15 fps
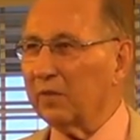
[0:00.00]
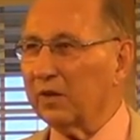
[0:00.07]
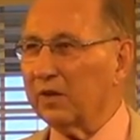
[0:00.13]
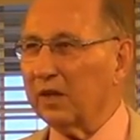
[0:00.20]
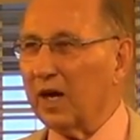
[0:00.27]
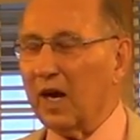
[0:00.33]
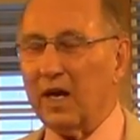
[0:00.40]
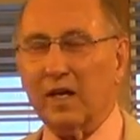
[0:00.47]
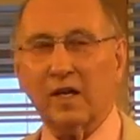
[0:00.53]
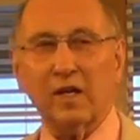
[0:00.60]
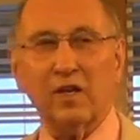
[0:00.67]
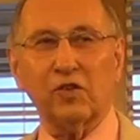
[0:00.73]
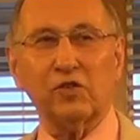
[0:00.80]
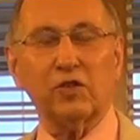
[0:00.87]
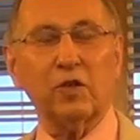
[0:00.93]
but the
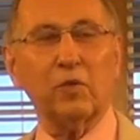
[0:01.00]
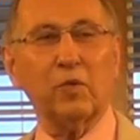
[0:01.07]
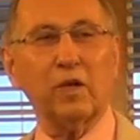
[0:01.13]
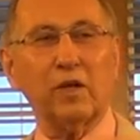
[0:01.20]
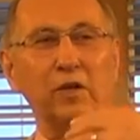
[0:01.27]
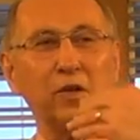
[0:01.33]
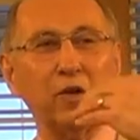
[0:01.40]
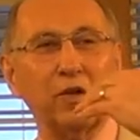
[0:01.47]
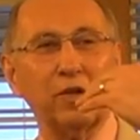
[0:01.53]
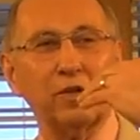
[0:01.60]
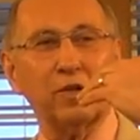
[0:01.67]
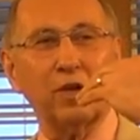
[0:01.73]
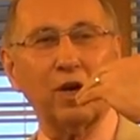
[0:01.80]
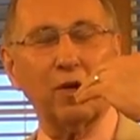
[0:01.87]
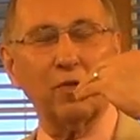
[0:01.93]
idea is that we are going
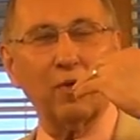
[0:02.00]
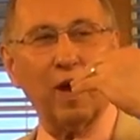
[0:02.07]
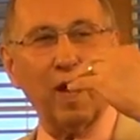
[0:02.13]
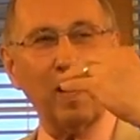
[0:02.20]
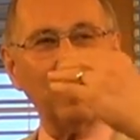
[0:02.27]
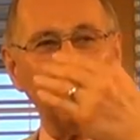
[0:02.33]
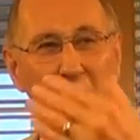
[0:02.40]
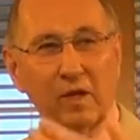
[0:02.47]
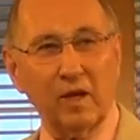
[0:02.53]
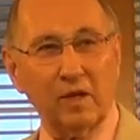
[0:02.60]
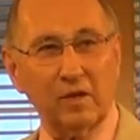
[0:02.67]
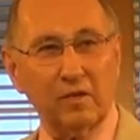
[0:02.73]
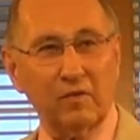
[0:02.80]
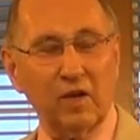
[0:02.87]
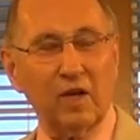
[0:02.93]
to arrive
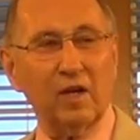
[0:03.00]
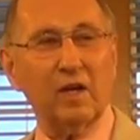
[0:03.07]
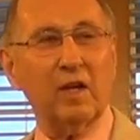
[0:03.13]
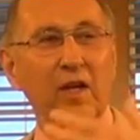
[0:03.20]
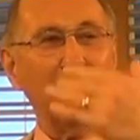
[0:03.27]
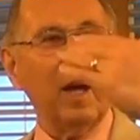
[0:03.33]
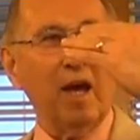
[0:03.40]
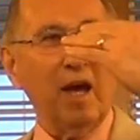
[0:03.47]
beyond the veil,